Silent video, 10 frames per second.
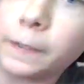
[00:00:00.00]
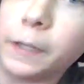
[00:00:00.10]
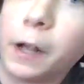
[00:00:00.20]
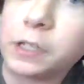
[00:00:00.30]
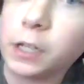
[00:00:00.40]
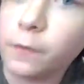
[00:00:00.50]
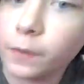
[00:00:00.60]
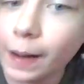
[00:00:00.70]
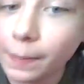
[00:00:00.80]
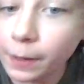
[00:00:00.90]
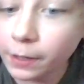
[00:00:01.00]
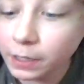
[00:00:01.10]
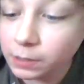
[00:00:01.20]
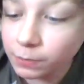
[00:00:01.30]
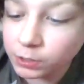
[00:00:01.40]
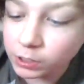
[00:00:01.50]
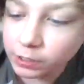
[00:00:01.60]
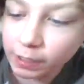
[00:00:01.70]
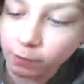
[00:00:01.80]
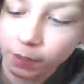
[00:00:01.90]
Honestly, for my abilities with just
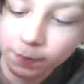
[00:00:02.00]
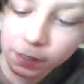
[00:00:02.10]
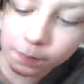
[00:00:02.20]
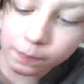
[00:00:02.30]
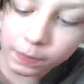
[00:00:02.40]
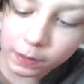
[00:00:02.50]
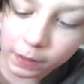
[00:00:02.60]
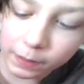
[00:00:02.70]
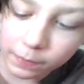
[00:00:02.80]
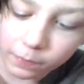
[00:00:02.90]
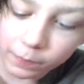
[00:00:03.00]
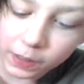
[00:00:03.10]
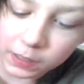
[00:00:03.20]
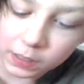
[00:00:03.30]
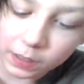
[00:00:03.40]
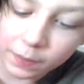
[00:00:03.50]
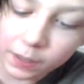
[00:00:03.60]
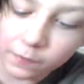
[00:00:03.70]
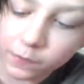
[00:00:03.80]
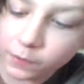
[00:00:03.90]
like limited pieces
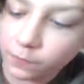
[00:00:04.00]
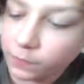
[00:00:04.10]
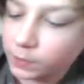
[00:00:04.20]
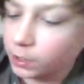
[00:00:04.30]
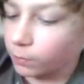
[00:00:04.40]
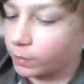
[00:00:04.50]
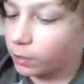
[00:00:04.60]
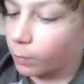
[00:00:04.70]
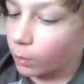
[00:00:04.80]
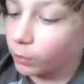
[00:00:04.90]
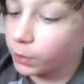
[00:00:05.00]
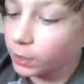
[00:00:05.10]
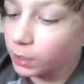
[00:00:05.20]
limited to the real world,